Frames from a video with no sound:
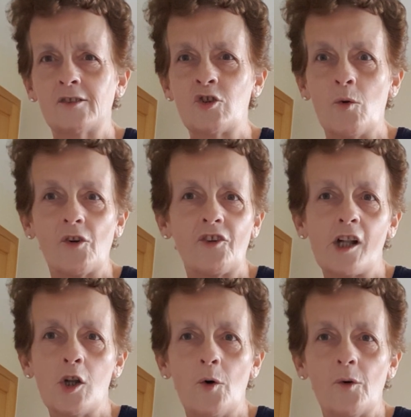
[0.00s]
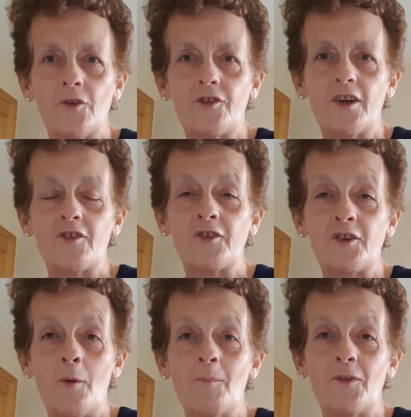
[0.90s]
doors closed,
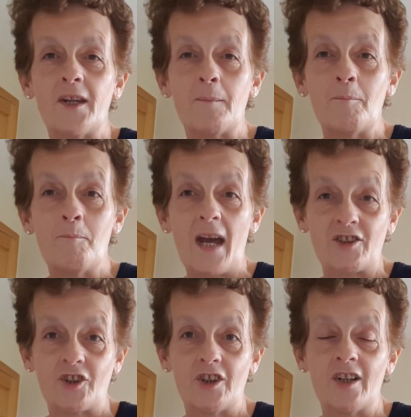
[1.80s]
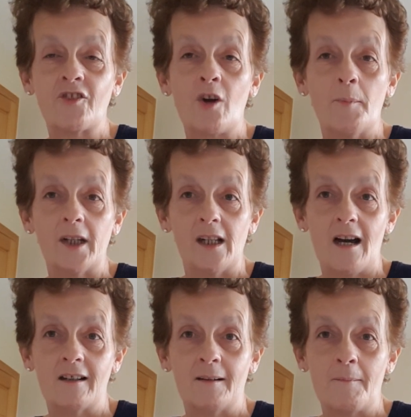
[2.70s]
something better is coming
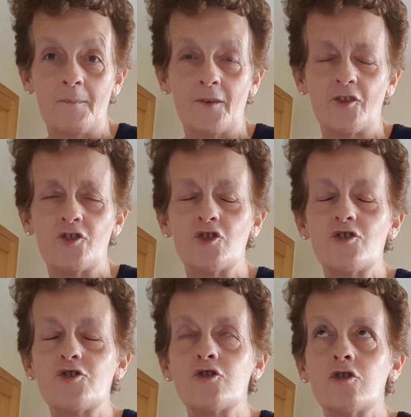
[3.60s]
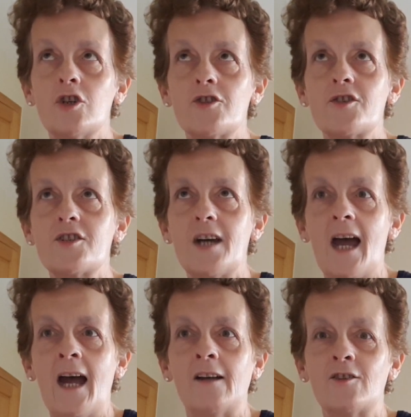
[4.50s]
along. So just trust
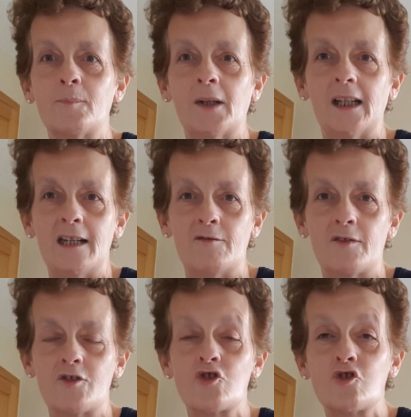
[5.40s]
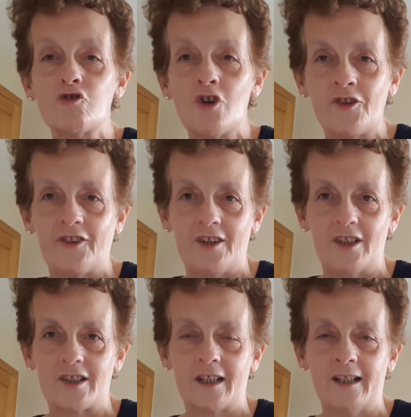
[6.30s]
and believe. Trust
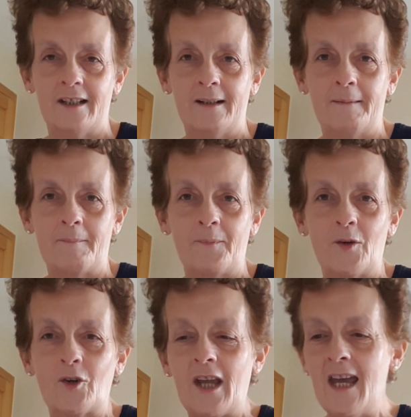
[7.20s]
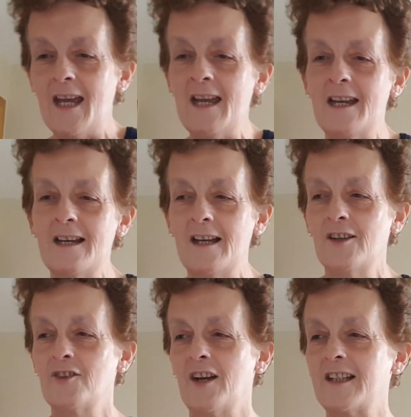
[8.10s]
in it. Okay?
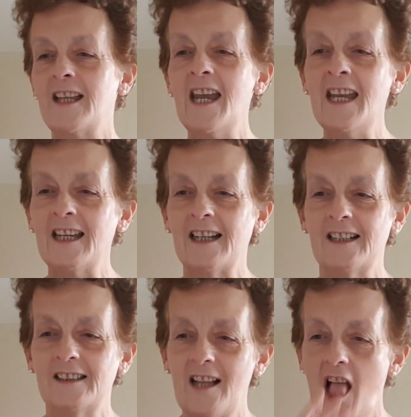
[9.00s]
So I think